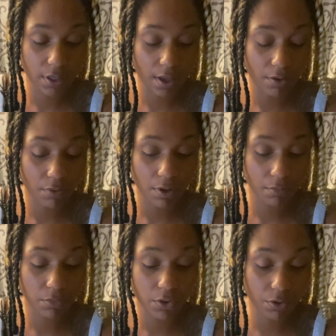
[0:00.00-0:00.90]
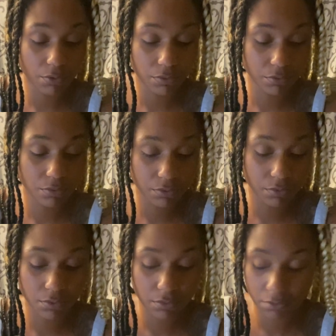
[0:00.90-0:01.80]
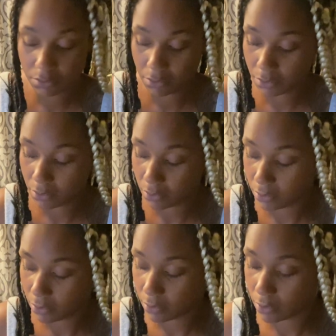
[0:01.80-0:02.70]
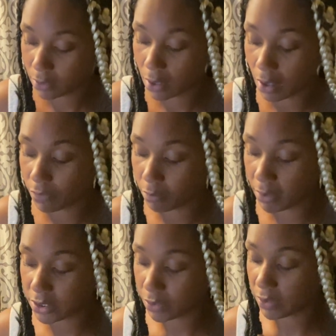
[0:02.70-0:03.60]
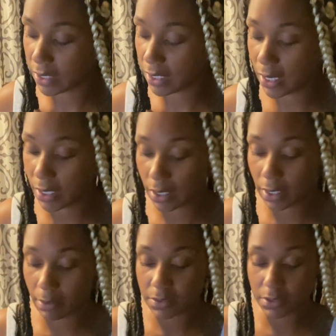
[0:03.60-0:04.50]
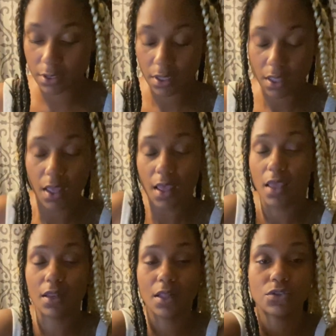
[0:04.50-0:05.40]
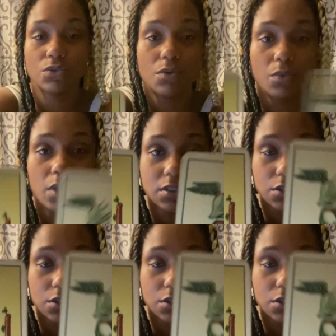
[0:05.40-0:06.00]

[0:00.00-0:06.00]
How um, the confirmation with that Knight of Cups and that Two of Wands.